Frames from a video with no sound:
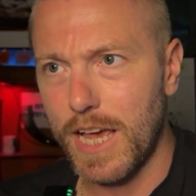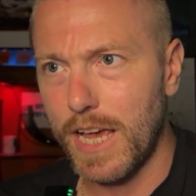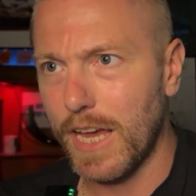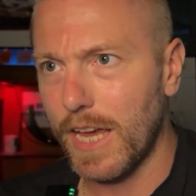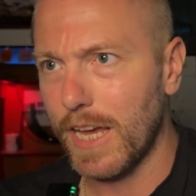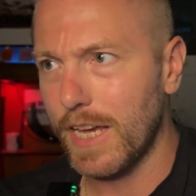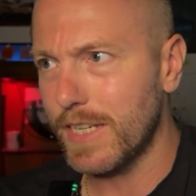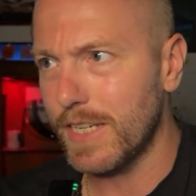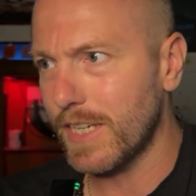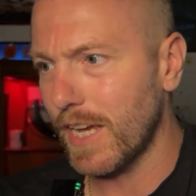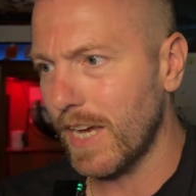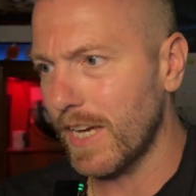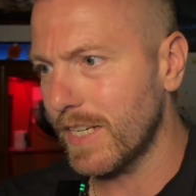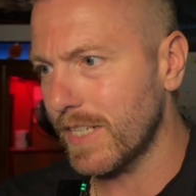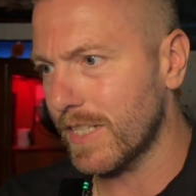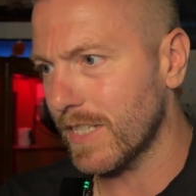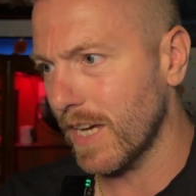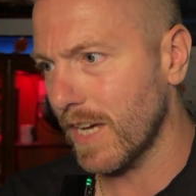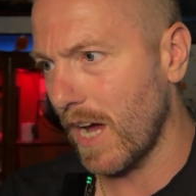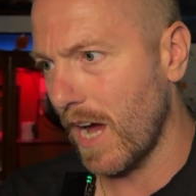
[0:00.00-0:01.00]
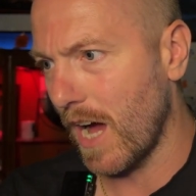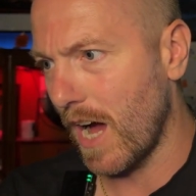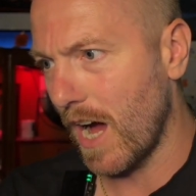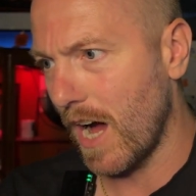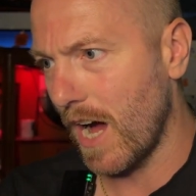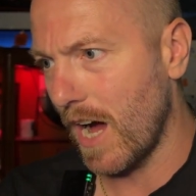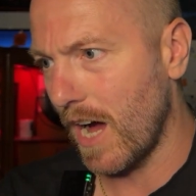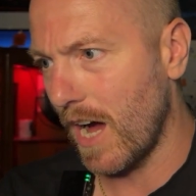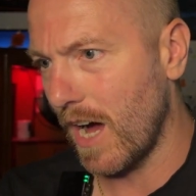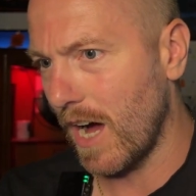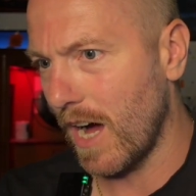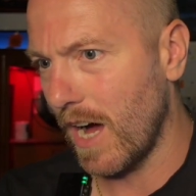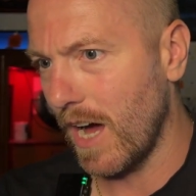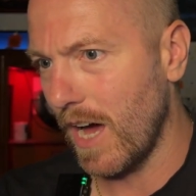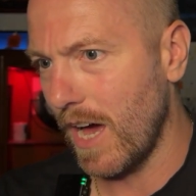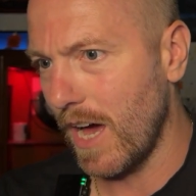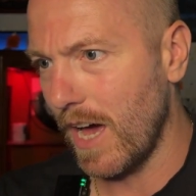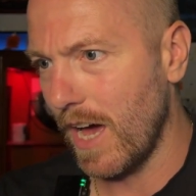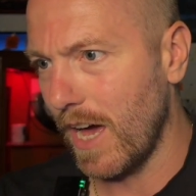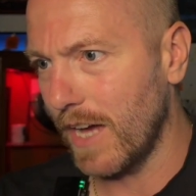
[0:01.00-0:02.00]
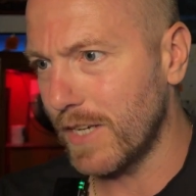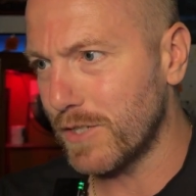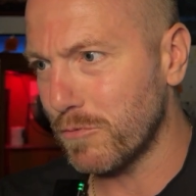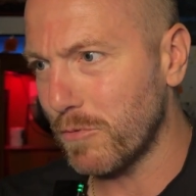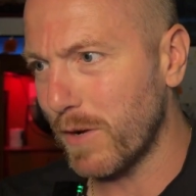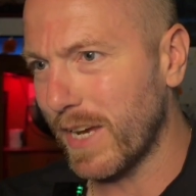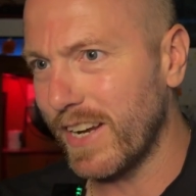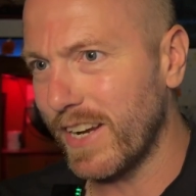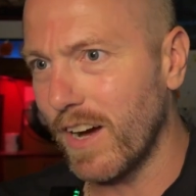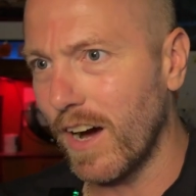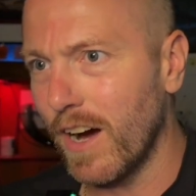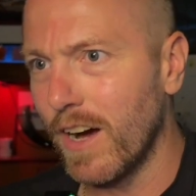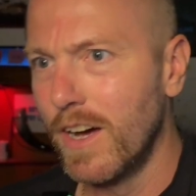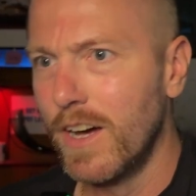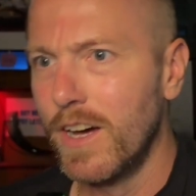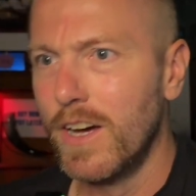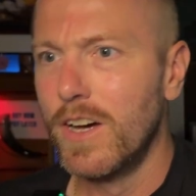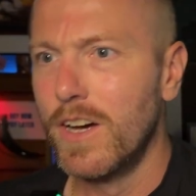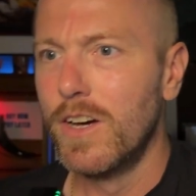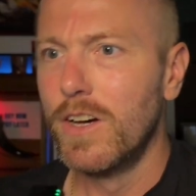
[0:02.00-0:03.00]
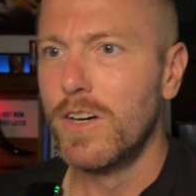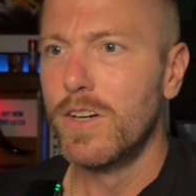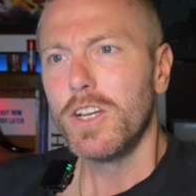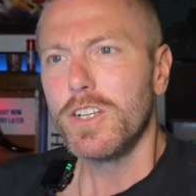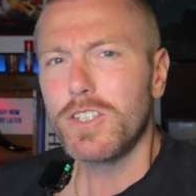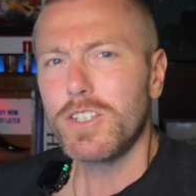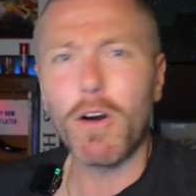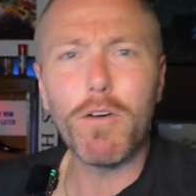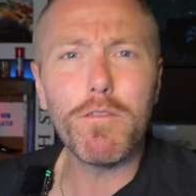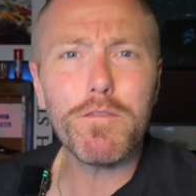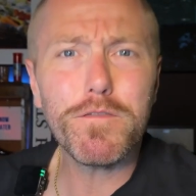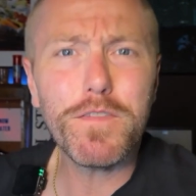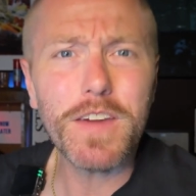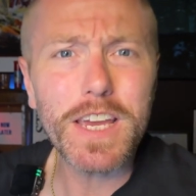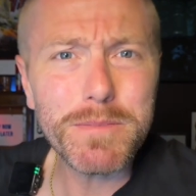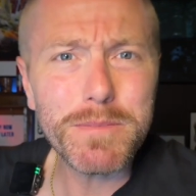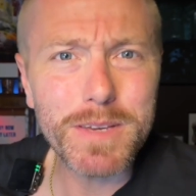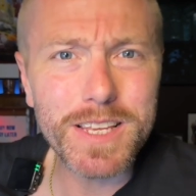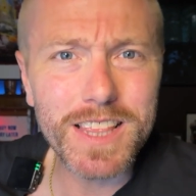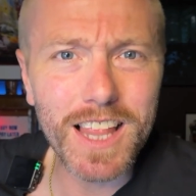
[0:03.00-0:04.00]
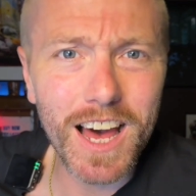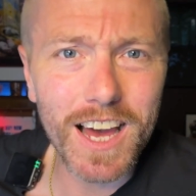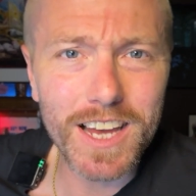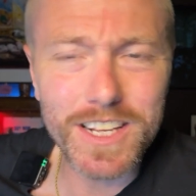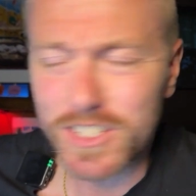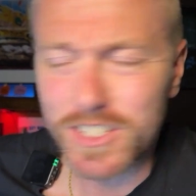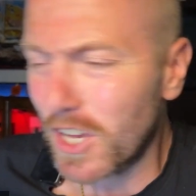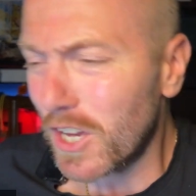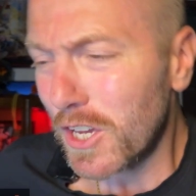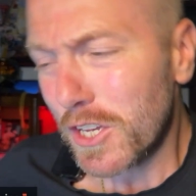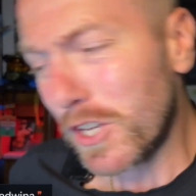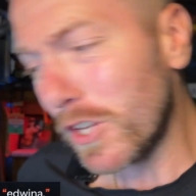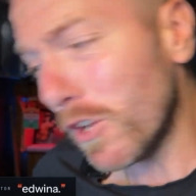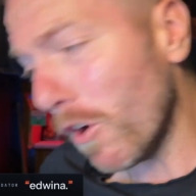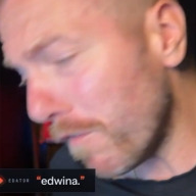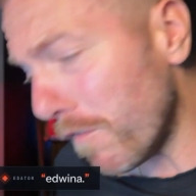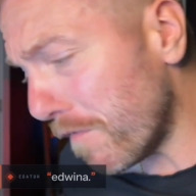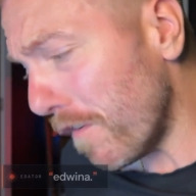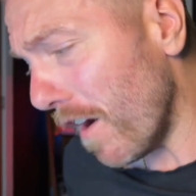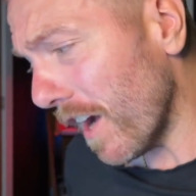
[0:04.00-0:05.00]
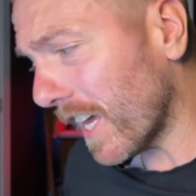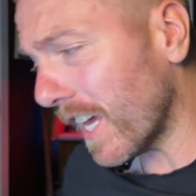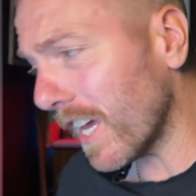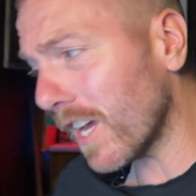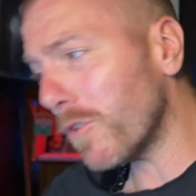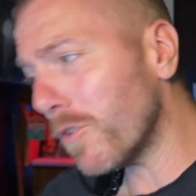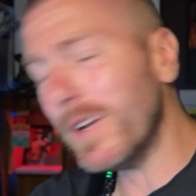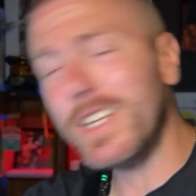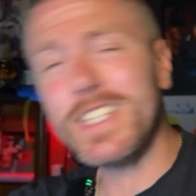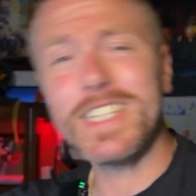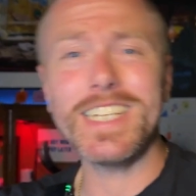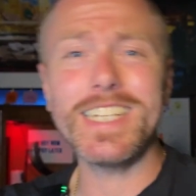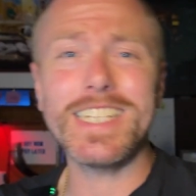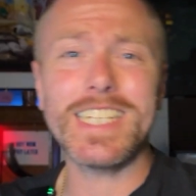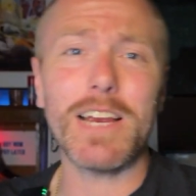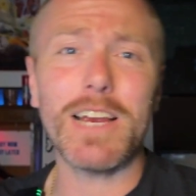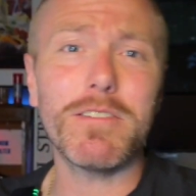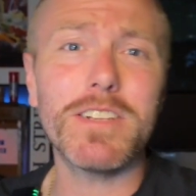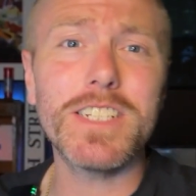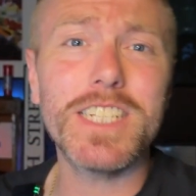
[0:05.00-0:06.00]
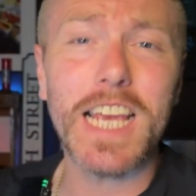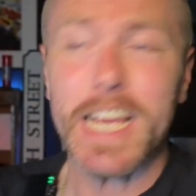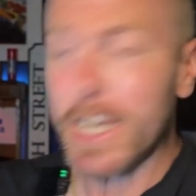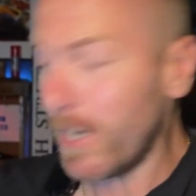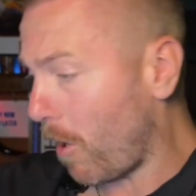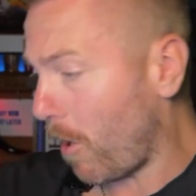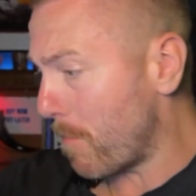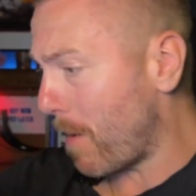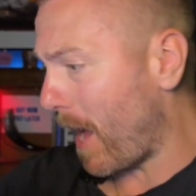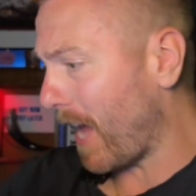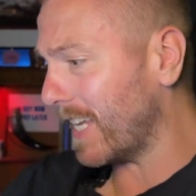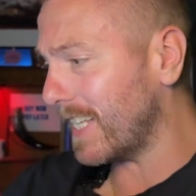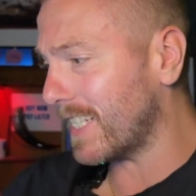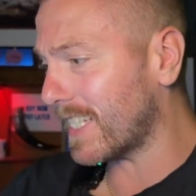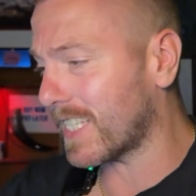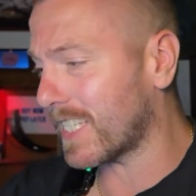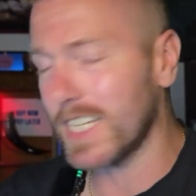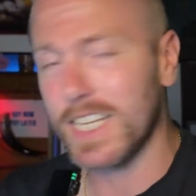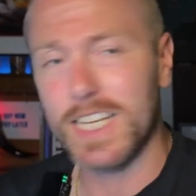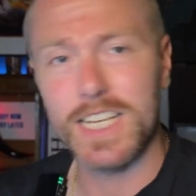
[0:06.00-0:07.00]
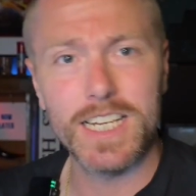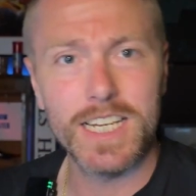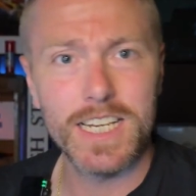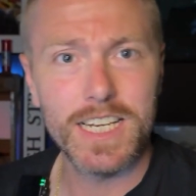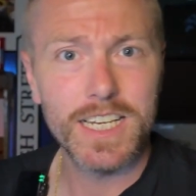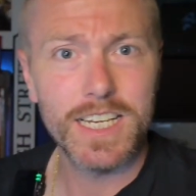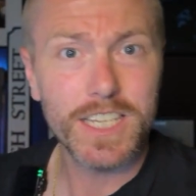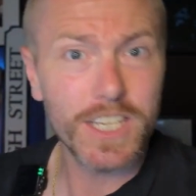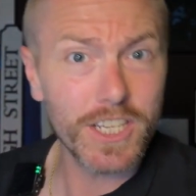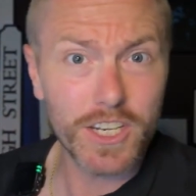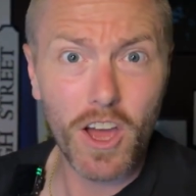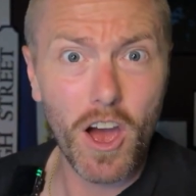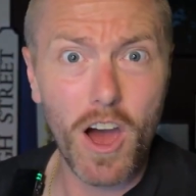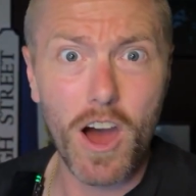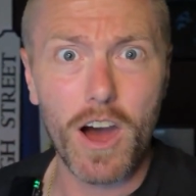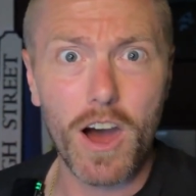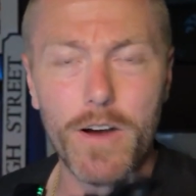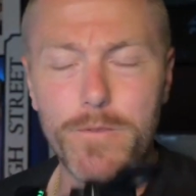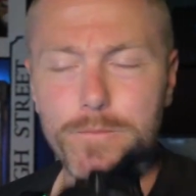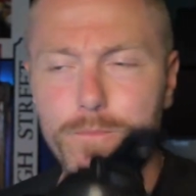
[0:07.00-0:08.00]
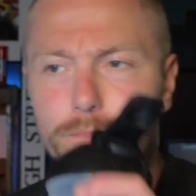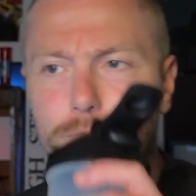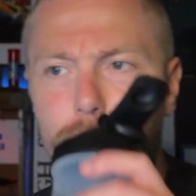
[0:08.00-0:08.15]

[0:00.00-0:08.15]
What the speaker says: Data. Edwina. Don't feed me lines. You're not Quentin Tarantino, mate. You're not.